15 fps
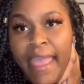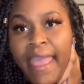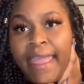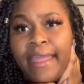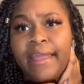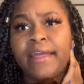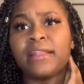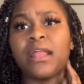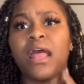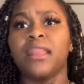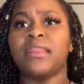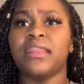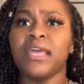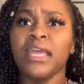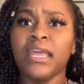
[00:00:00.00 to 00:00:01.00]
and
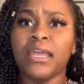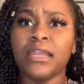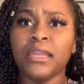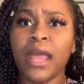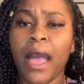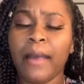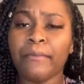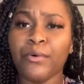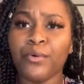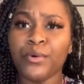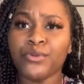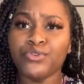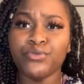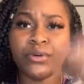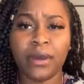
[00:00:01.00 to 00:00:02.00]
then I'm
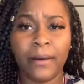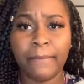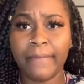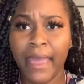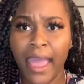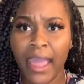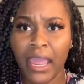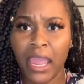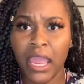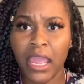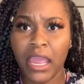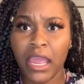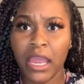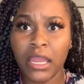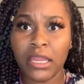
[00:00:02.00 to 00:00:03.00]
going to come back
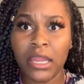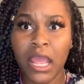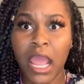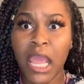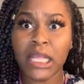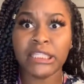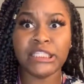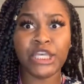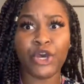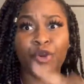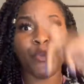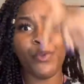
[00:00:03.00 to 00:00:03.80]
and tell